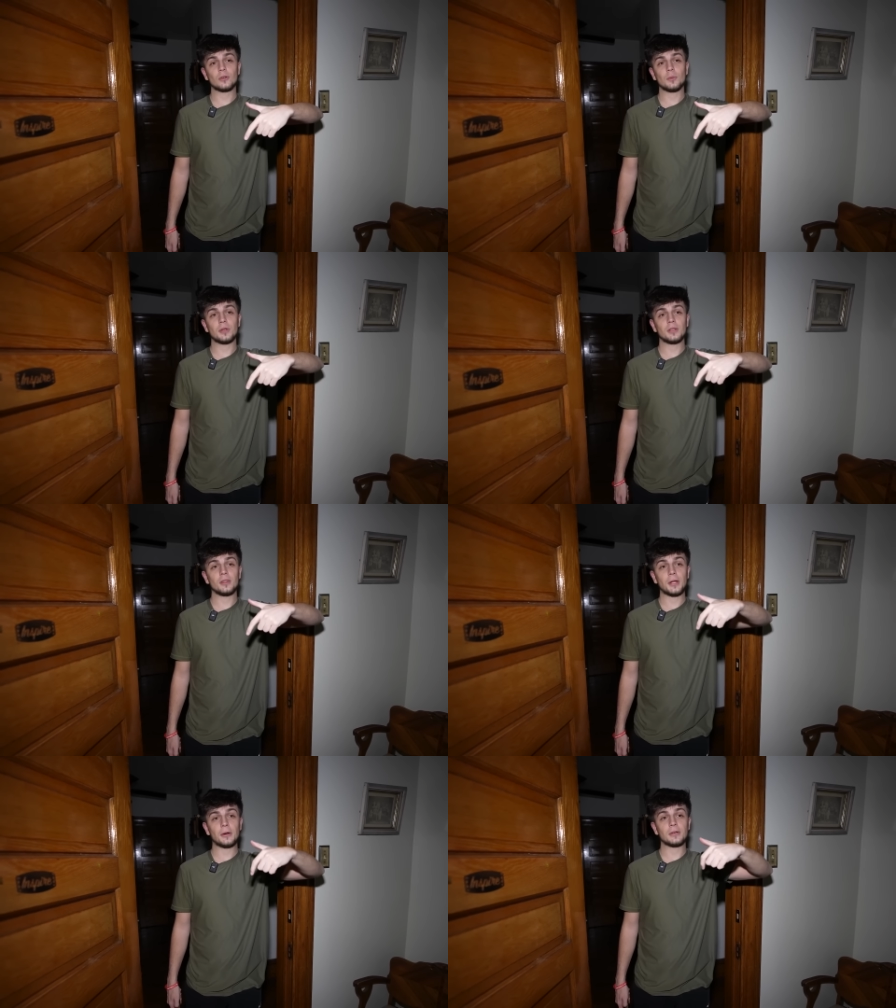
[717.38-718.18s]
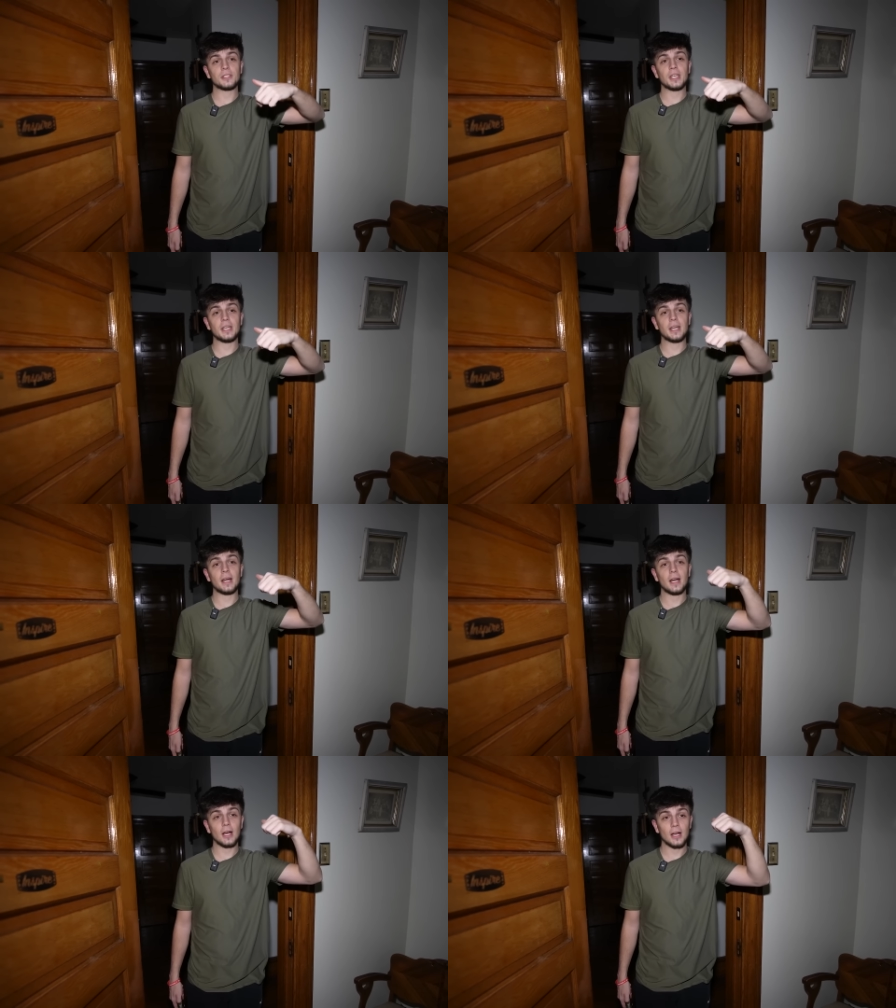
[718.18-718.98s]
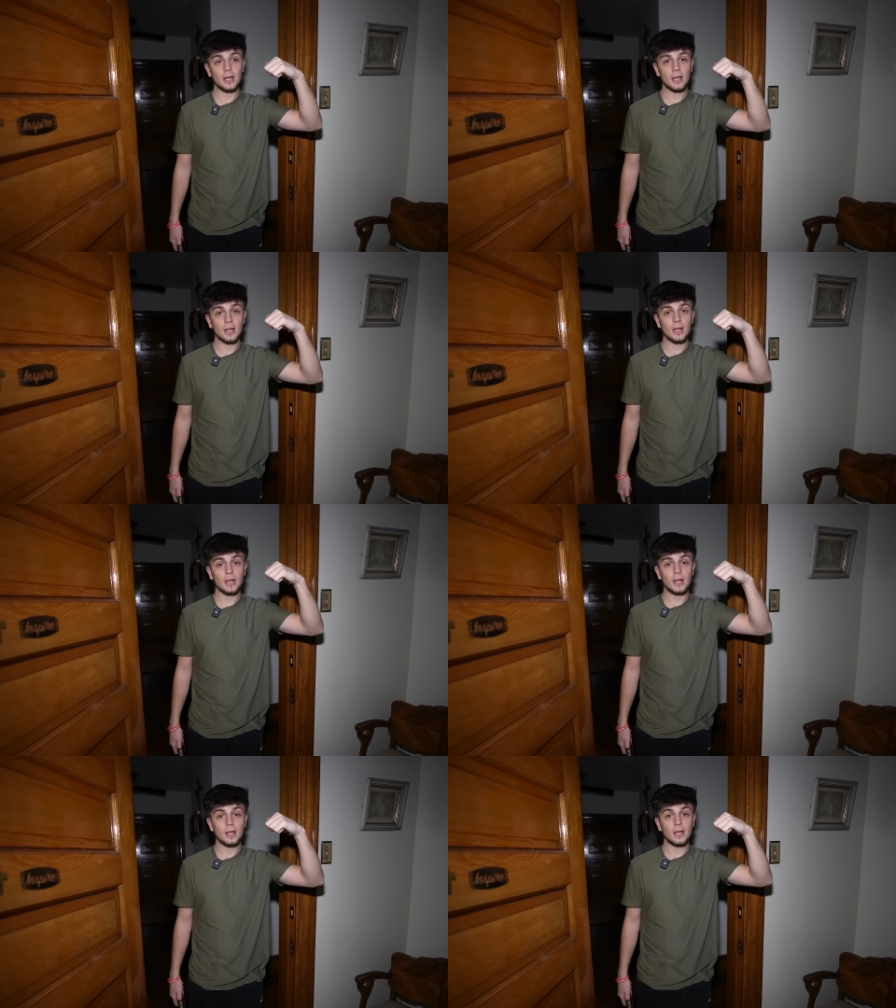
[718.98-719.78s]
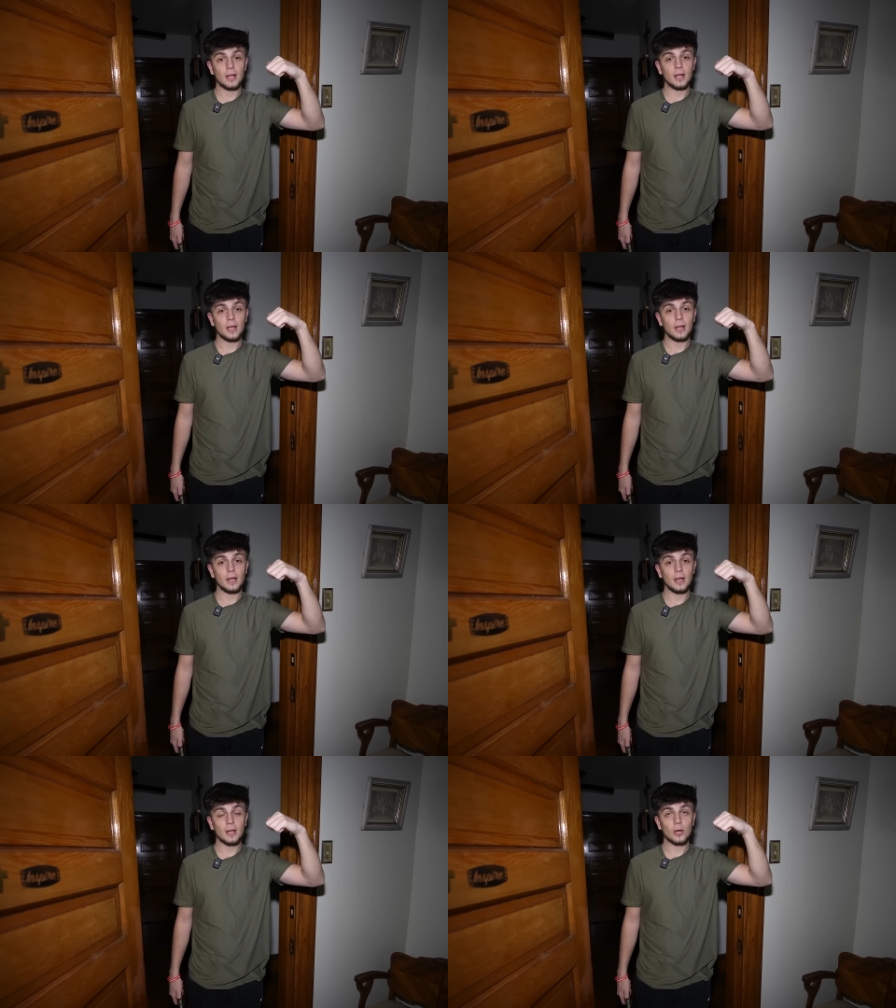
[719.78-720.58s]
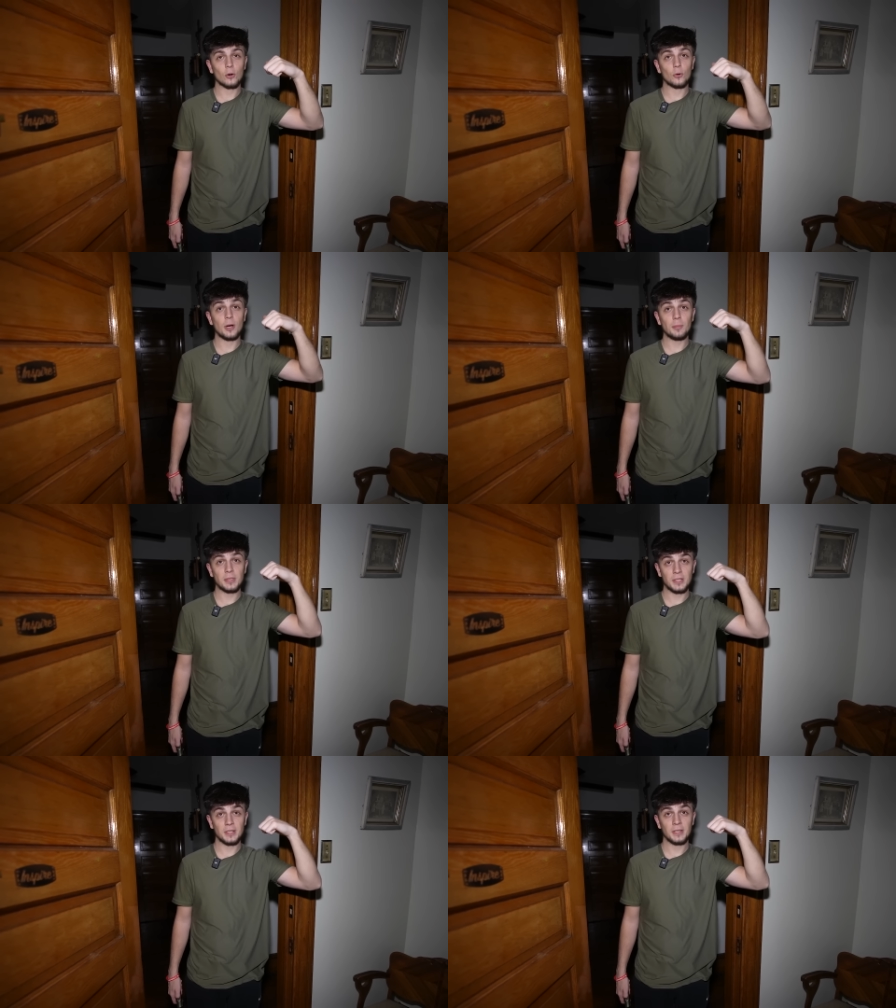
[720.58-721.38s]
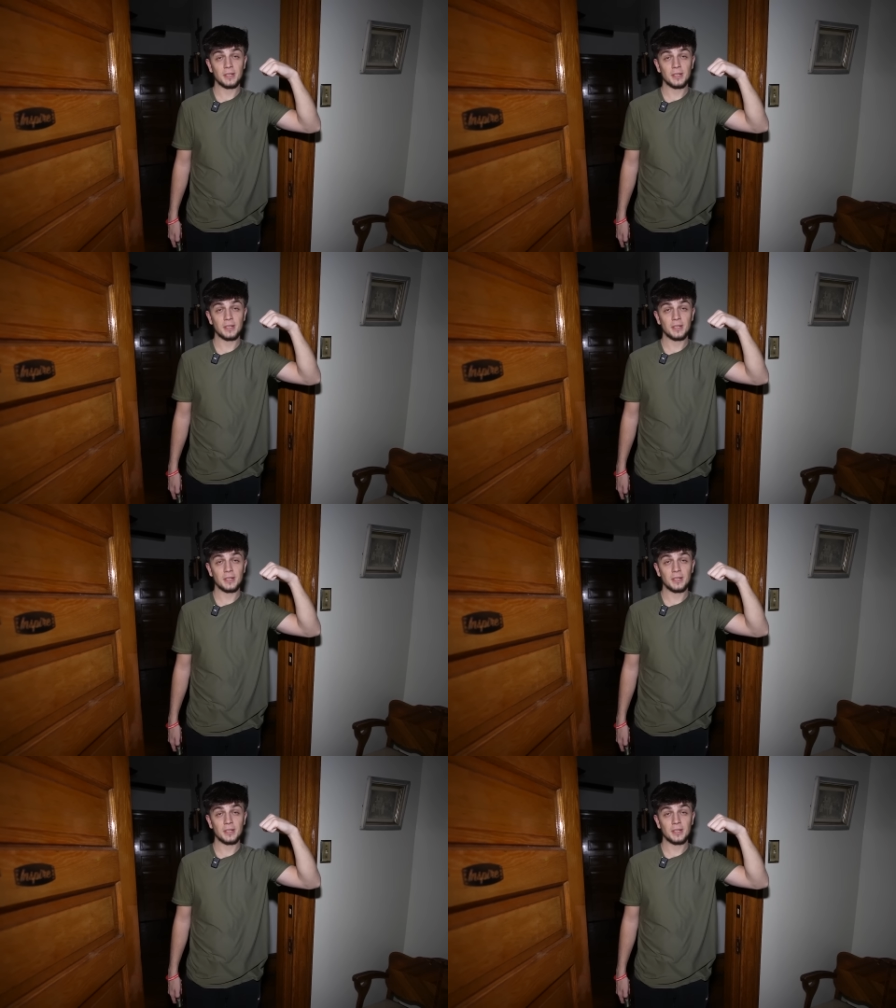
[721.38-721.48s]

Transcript: a little bit. There is a... Here. Wow. Crypt.